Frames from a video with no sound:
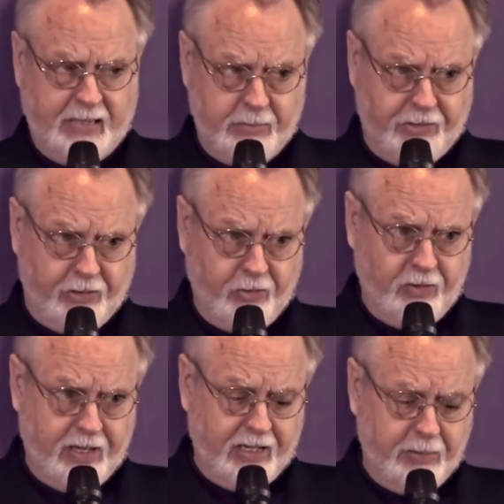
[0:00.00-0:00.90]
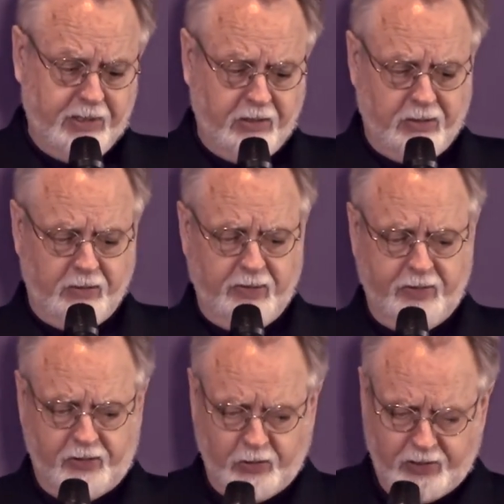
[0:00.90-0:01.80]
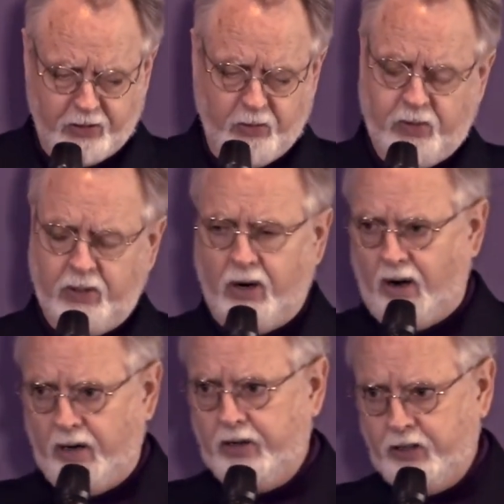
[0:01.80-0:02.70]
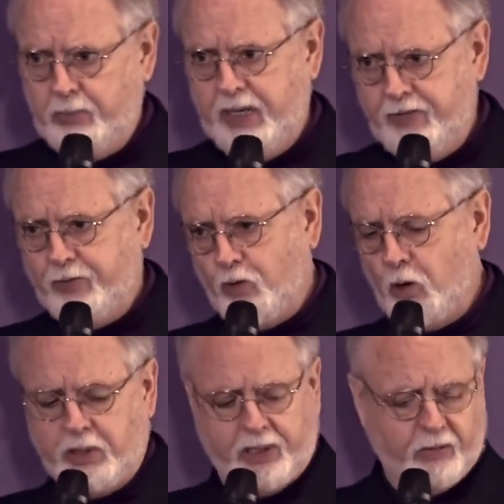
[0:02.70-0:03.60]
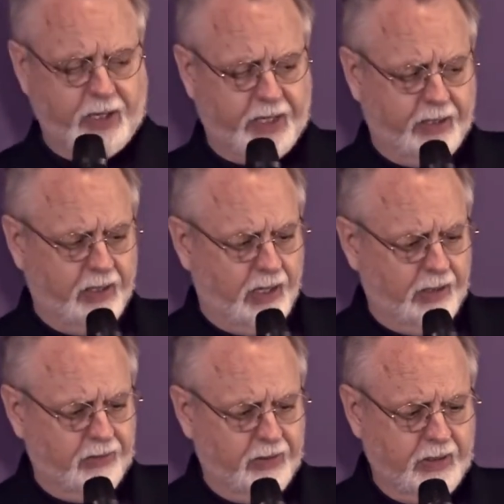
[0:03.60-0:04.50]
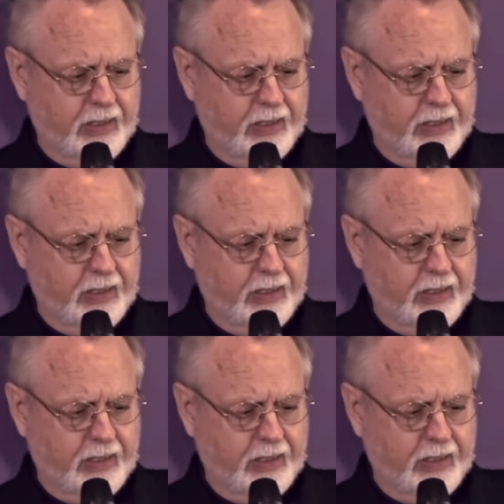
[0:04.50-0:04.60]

but the truth had to be told so that OTAR could be formally recognized